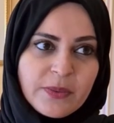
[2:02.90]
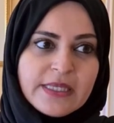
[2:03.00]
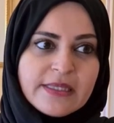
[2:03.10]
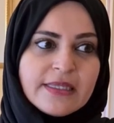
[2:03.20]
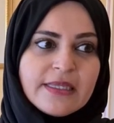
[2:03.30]
of
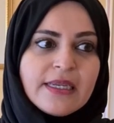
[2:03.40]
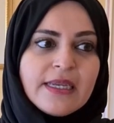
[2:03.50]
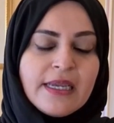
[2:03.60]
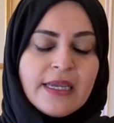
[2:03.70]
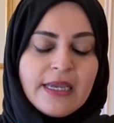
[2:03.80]
obesity,
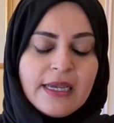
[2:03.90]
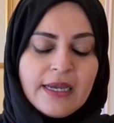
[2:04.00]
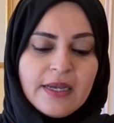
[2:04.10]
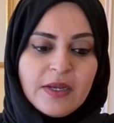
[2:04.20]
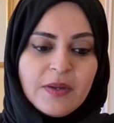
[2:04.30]

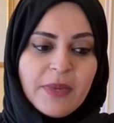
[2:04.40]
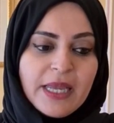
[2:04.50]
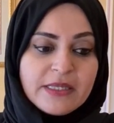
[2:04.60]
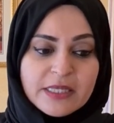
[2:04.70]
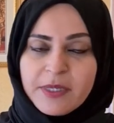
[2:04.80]

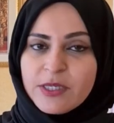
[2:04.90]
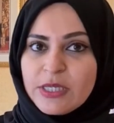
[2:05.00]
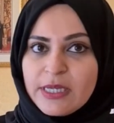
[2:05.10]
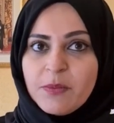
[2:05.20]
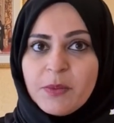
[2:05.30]
and
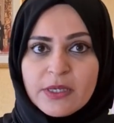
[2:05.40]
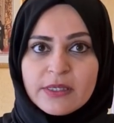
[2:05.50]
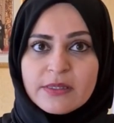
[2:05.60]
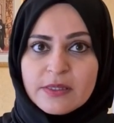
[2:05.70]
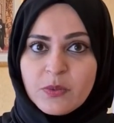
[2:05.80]
especially
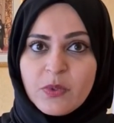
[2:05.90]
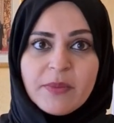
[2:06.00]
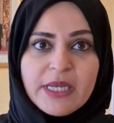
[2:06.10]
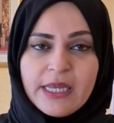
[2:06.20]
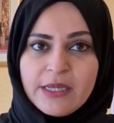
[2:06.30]
amongst
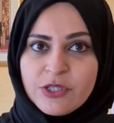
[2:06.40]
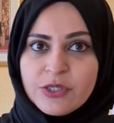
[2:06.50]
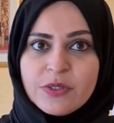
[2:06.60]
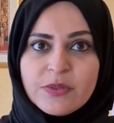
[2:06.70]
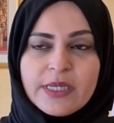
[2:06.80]
women and
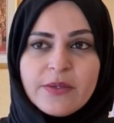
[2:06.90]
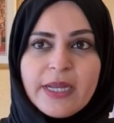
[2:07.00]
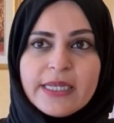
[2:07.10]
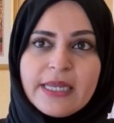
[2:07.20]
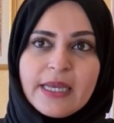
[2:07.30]
children.
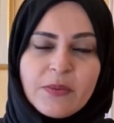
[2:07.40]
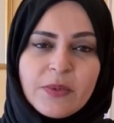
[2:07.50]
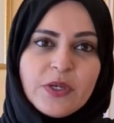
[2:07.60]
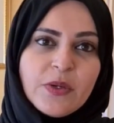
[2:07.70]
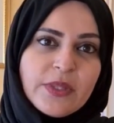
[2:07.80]
Right now,
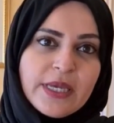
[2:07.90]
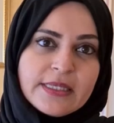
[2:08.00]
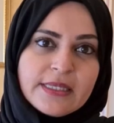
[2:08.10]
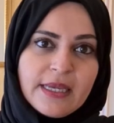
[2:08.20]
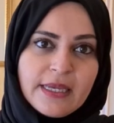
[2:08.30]
we know
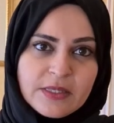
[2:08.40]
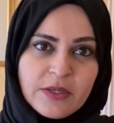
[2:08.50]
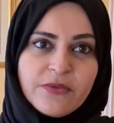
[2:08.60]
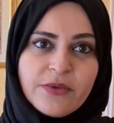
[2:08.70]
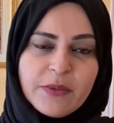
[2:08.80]
that
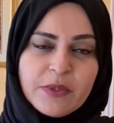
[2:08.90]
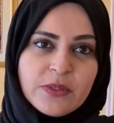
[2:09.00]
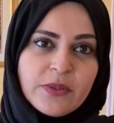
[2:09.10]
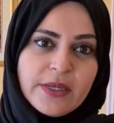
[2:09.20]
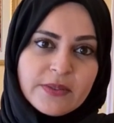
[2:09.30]
as of our
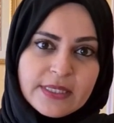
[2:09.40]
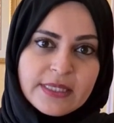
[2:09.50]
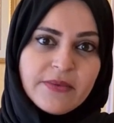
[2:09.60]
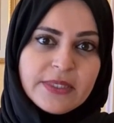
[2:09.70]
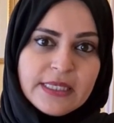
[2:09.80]

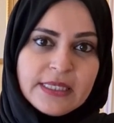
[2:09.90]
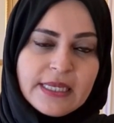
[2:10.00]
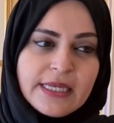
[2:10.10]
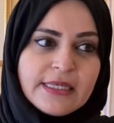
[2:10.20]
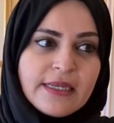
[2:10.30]
2017
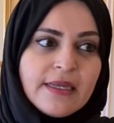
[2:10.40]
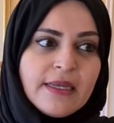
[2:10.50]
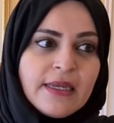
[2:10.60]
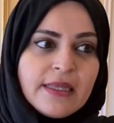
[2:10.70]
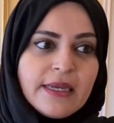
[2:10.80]
data,
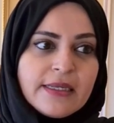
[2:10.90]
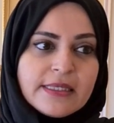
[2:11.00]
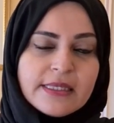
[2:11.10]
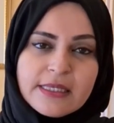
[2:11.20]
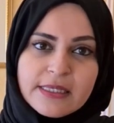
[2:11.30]

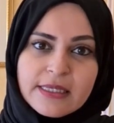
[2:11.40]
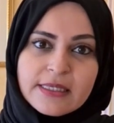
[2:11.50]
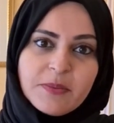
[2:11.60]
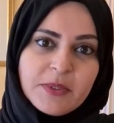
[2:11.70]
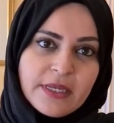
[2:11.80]
that
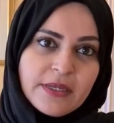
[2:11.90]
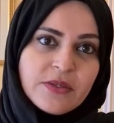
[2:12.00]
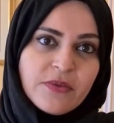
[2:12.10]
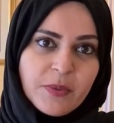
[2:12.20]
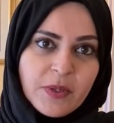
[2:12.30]

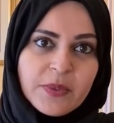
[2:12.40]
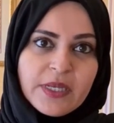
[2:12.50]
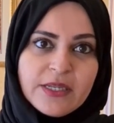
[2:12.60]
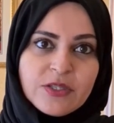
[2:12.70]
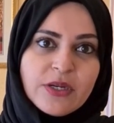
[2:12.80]
66% of the
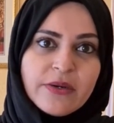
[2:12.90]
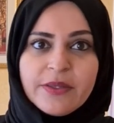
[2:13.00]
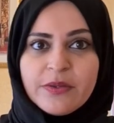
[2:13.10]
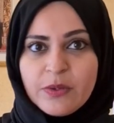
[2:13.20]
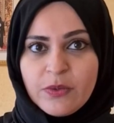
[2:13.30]
population are
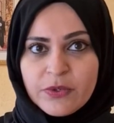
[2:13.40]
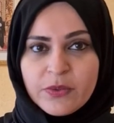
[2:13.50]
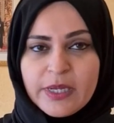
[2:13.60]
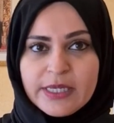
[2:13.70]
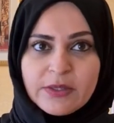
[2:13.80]
either
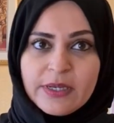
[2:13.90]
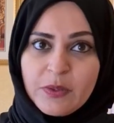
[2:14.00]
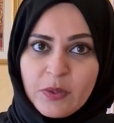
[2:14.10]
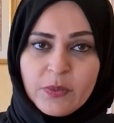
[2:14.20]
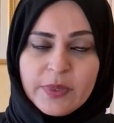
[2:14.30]
overweight
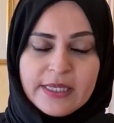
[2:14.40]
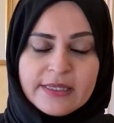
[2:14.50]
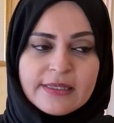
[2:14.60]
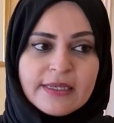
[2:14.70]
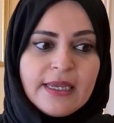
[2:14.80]
or
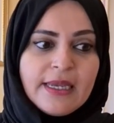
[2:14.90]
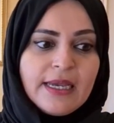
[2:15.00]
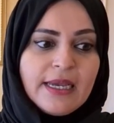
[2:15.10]
obese.